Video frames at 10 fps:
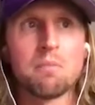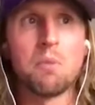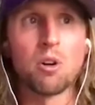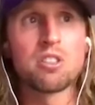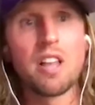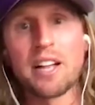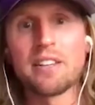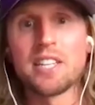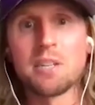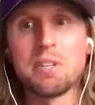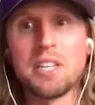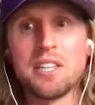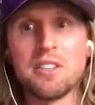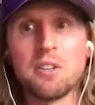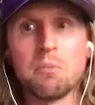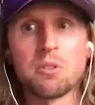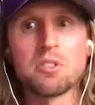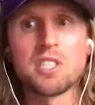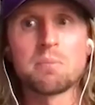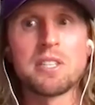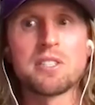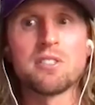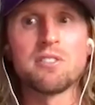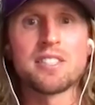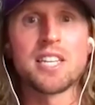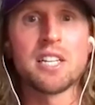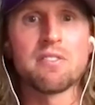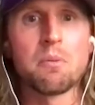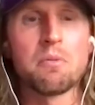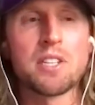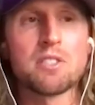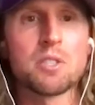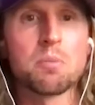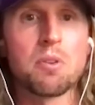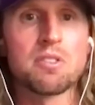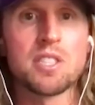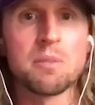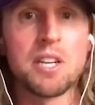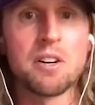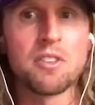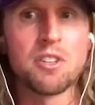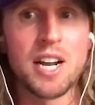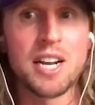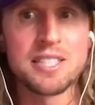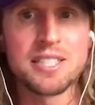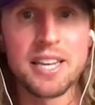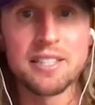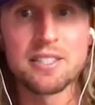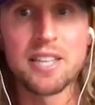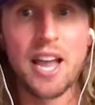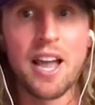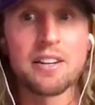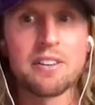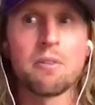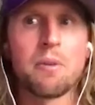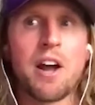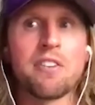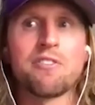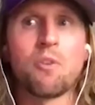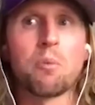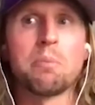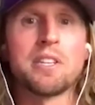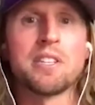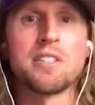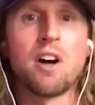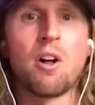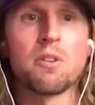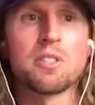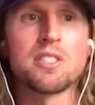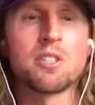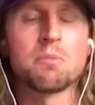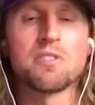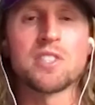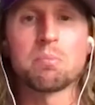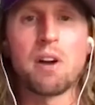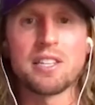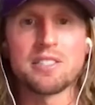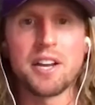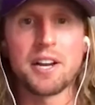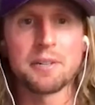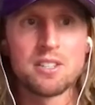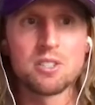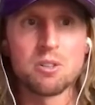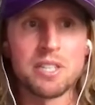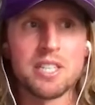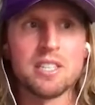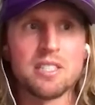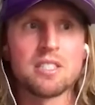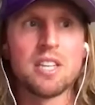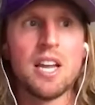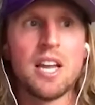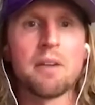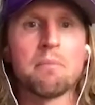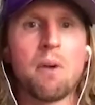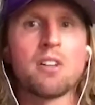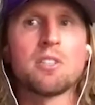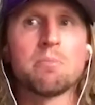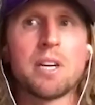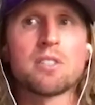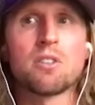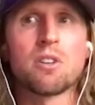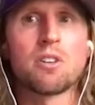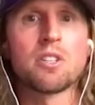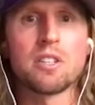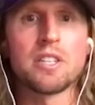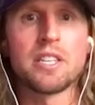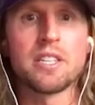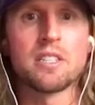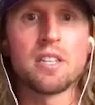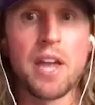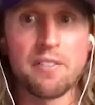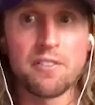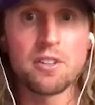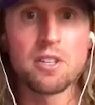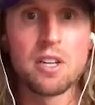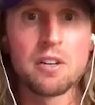most likely going to be the most expensive sale of a professional sports team here in the United States at around $4 billion in terms of its price tag. So it is a monumental Herculean effort.